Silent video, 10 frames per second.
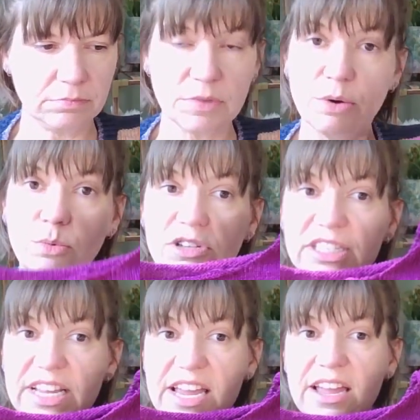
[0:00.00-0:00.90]
we'll
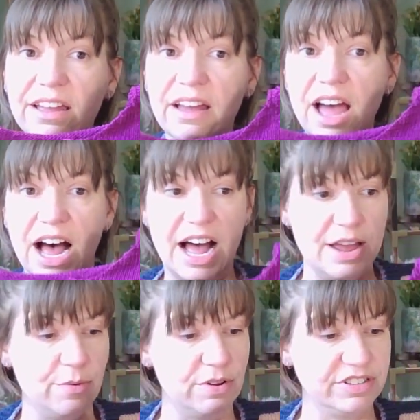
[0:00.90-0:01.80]
see. I
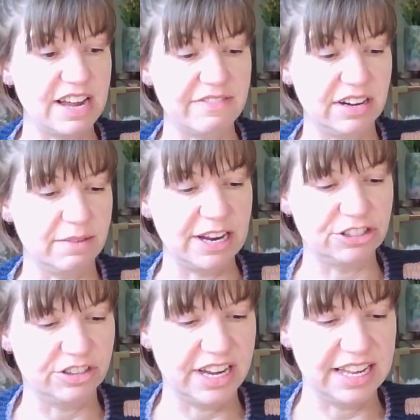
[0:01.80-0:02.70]
will definitely make
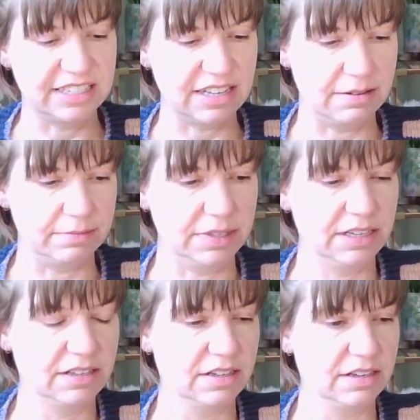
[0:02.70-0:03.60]
sure to get some
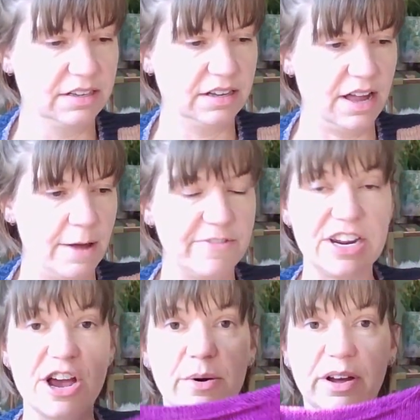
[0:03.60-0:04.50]

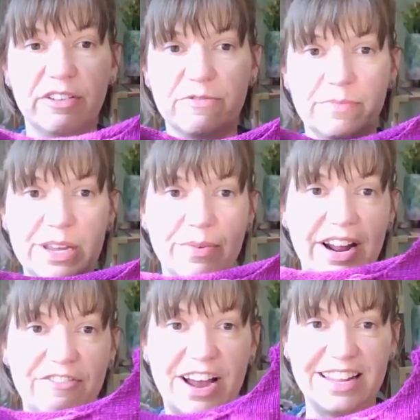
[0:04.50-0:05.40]
video of me when I
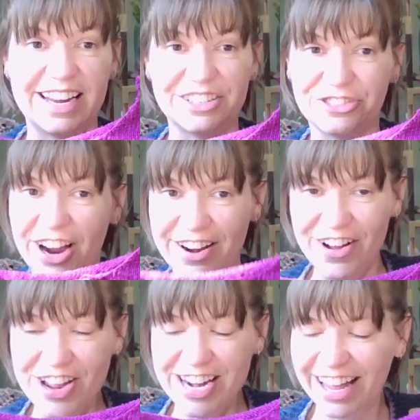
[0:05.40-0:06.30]
finally get to try it on.